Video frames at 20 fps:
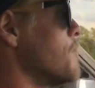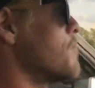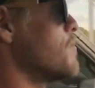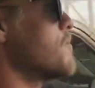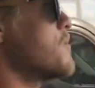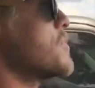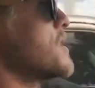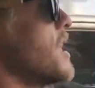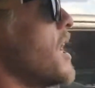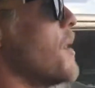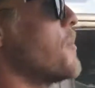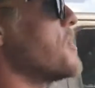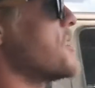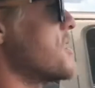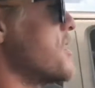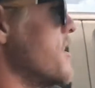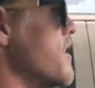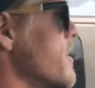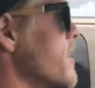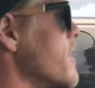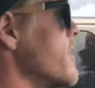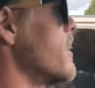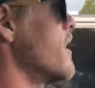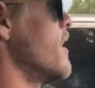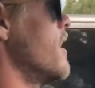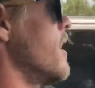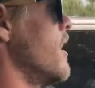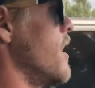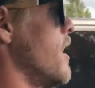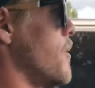Sloppy
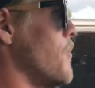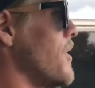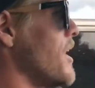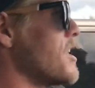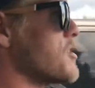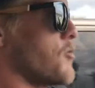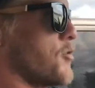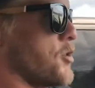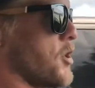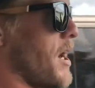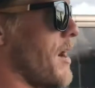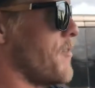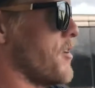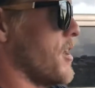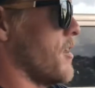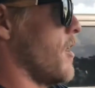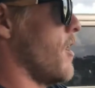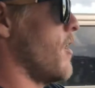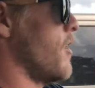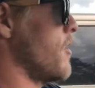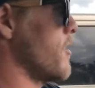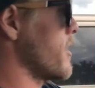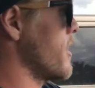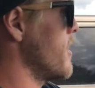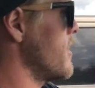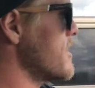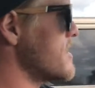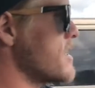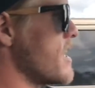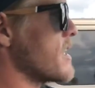steering, but as we're driving along,
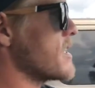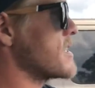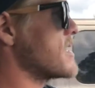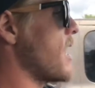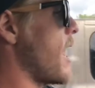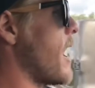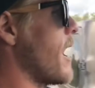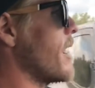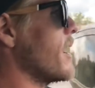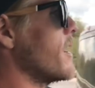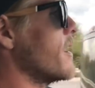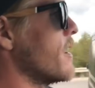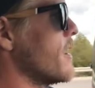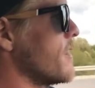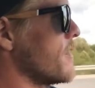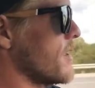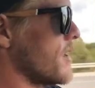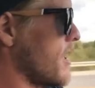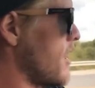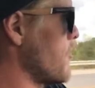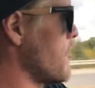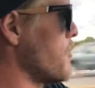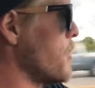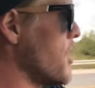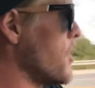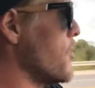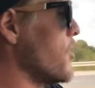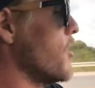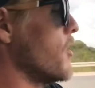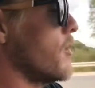this thing's tight, and then I
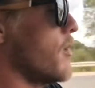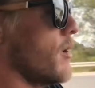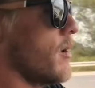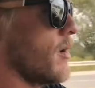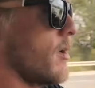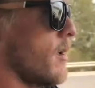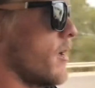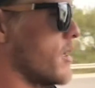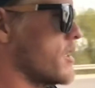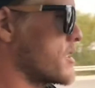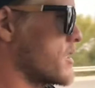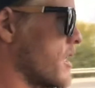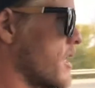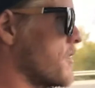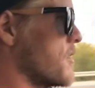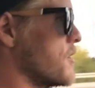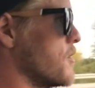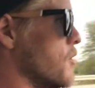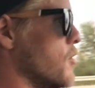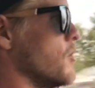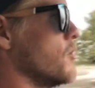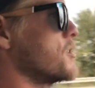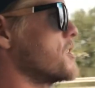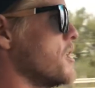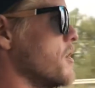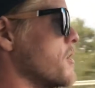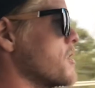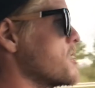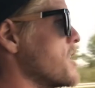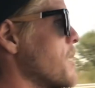remember it's got the dual
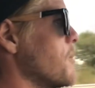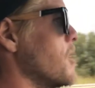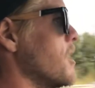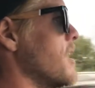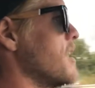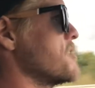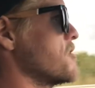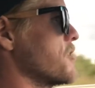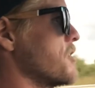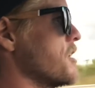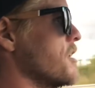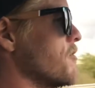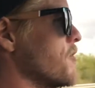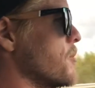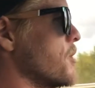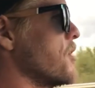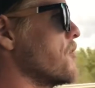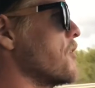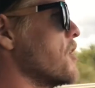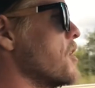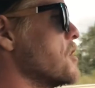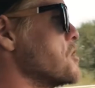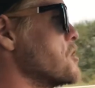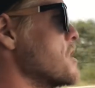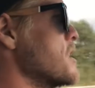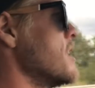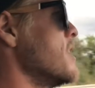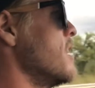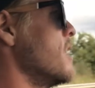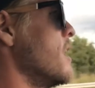steering stabilizer kit from Rough Country,
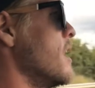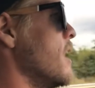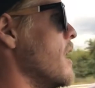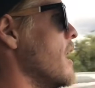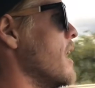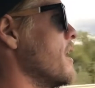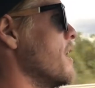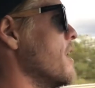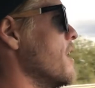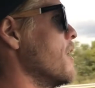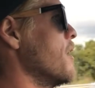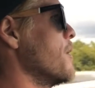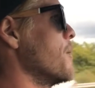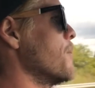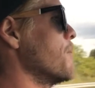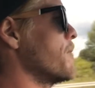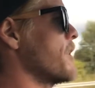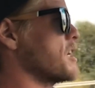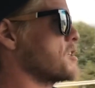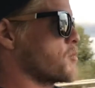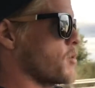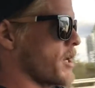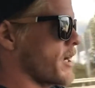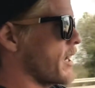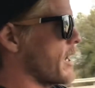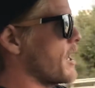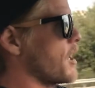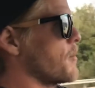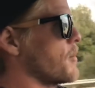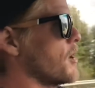and that's what I
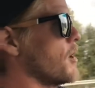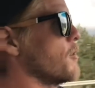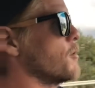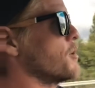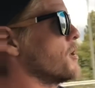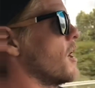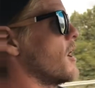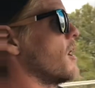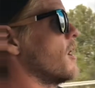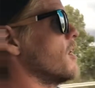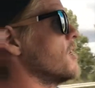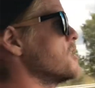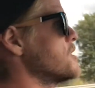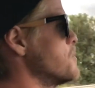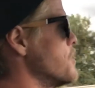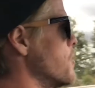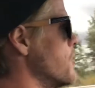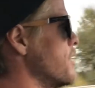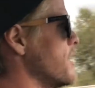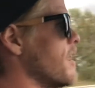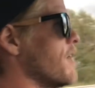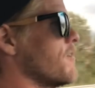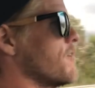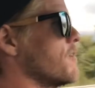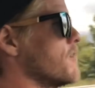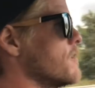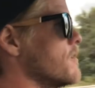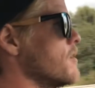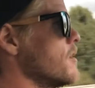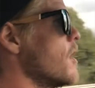got on my other Dodge, but we have
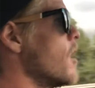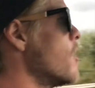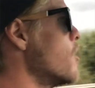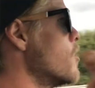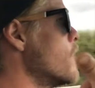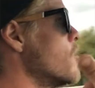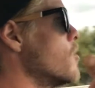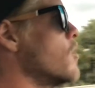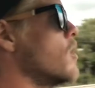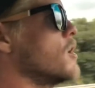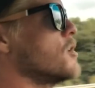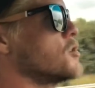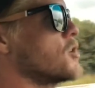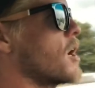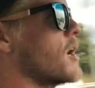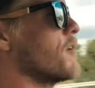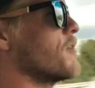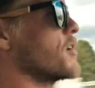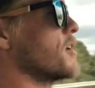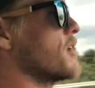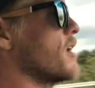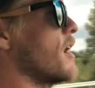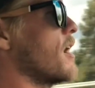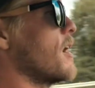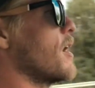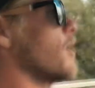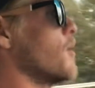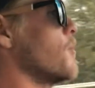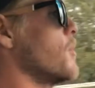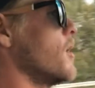no driving
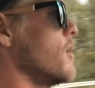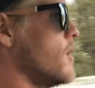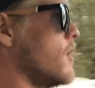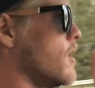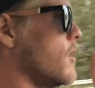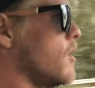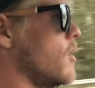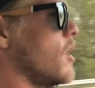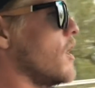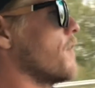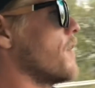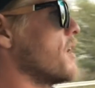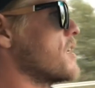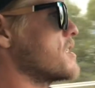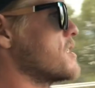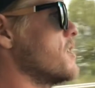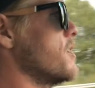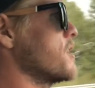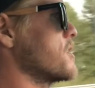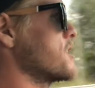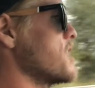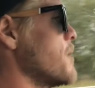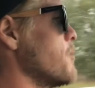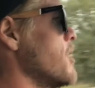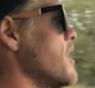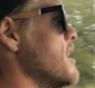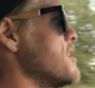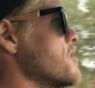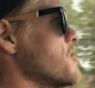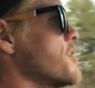time on that steering
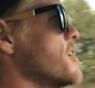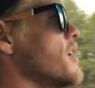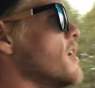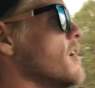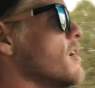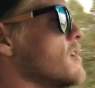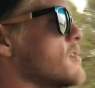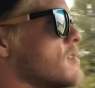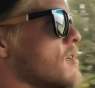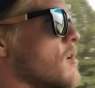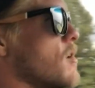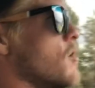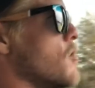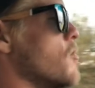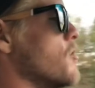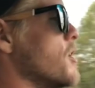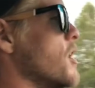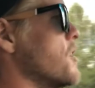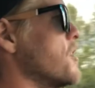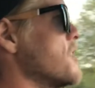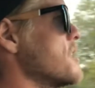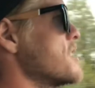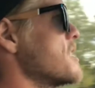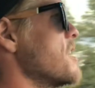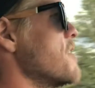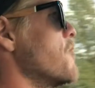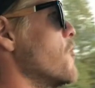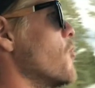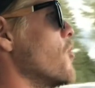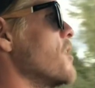stabilizer kit, so nothing to say
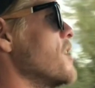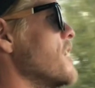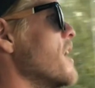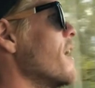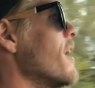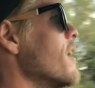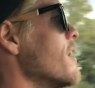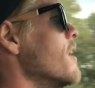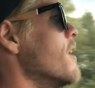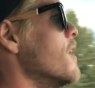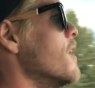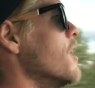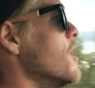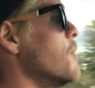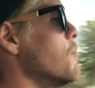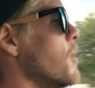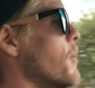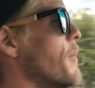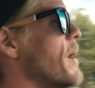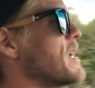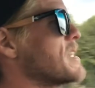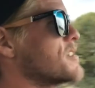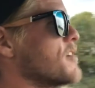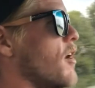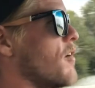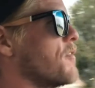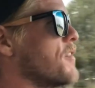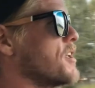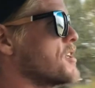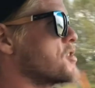for it yet. But based
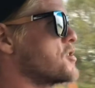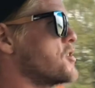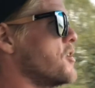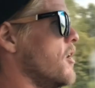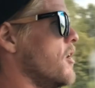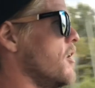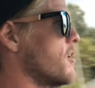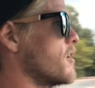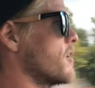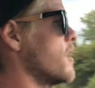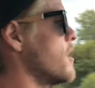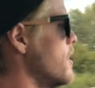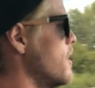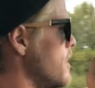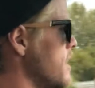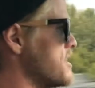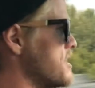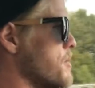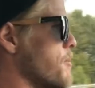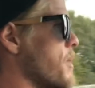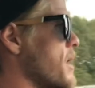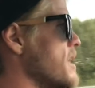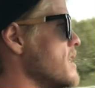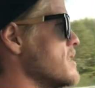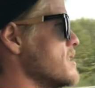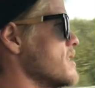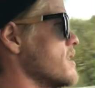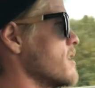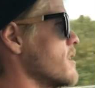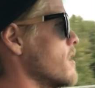off this truck, it's
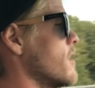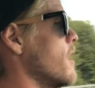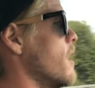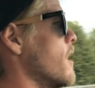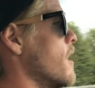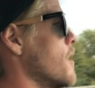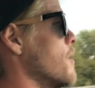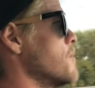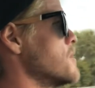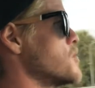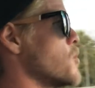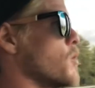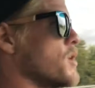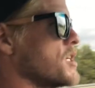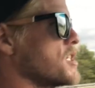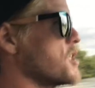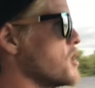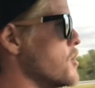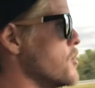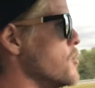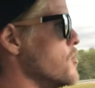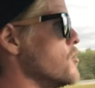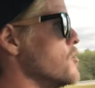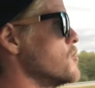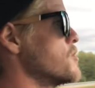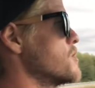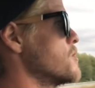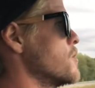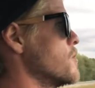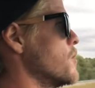amazing.
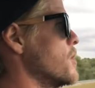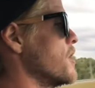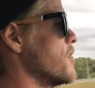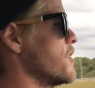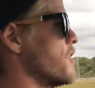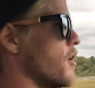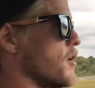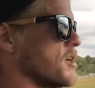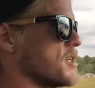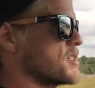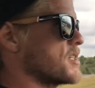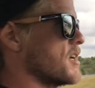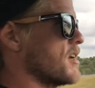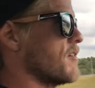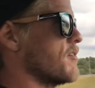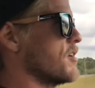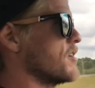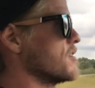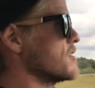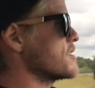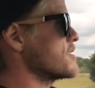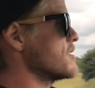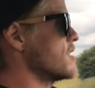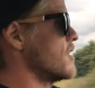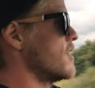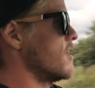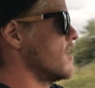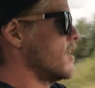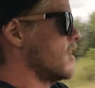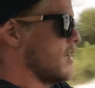22s with 37s,
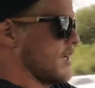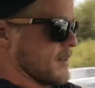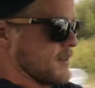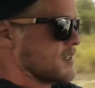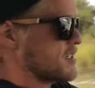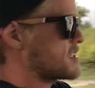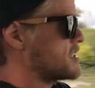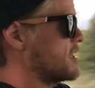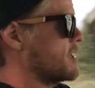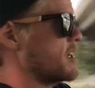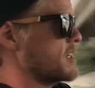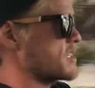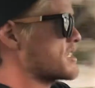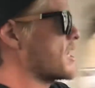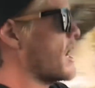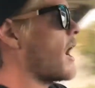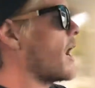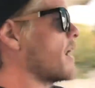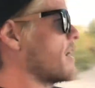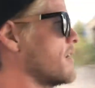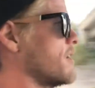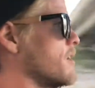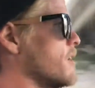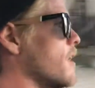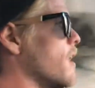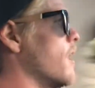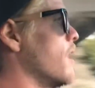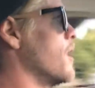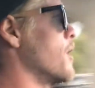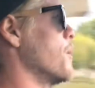and this steering's tight.
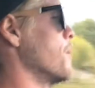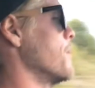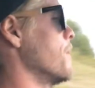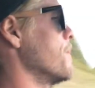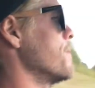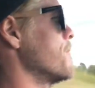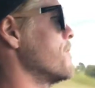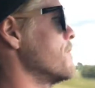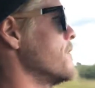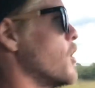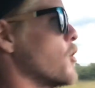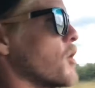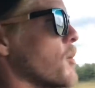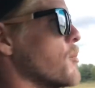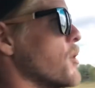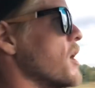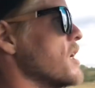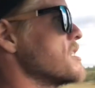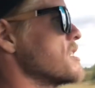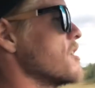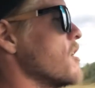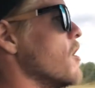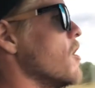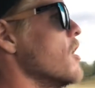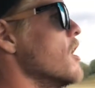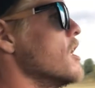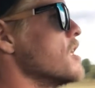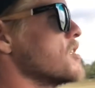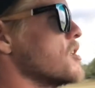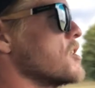No complaints at all.
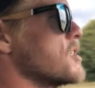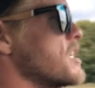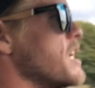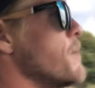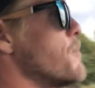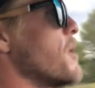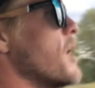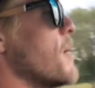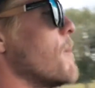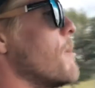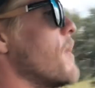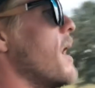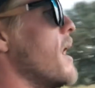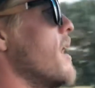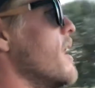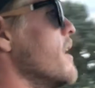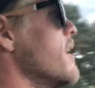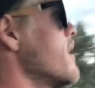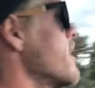So just keep that in mind.